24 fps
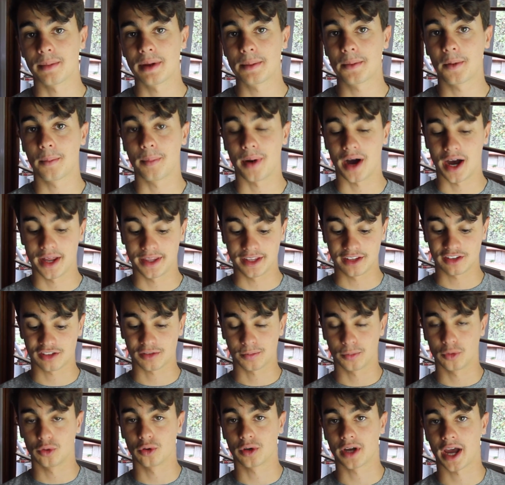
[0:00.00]
people buy these
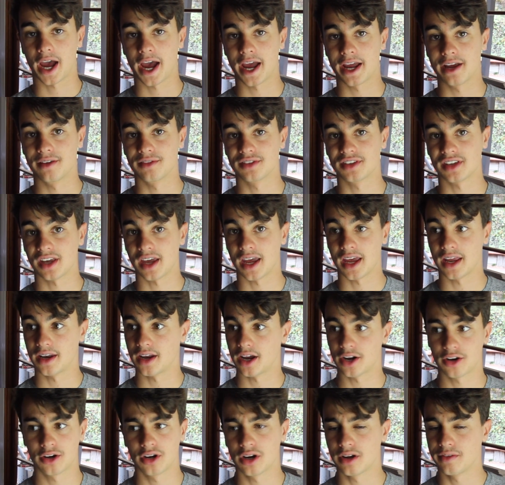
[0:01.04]
small caves,
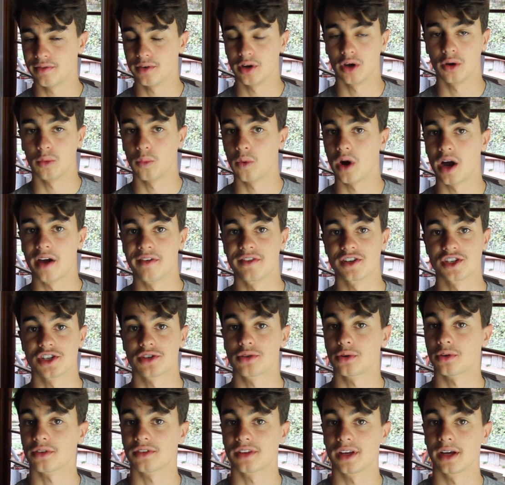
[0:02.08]
and I don't even know why fish
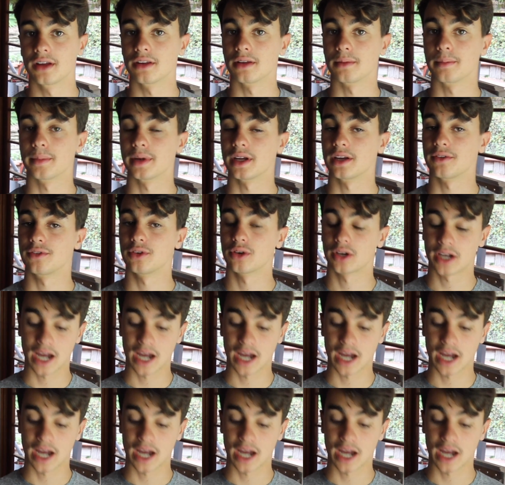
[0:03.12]
stores sell them, but if your